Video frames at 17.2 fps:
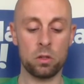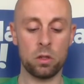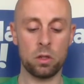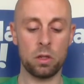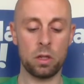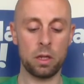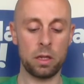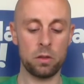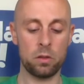turn
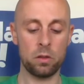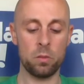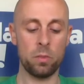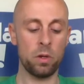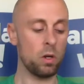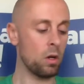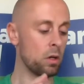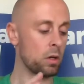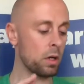that into the
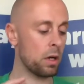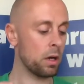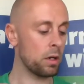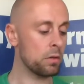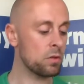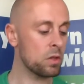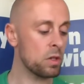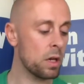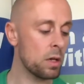banana kind
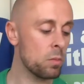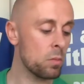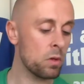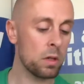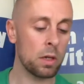of shape.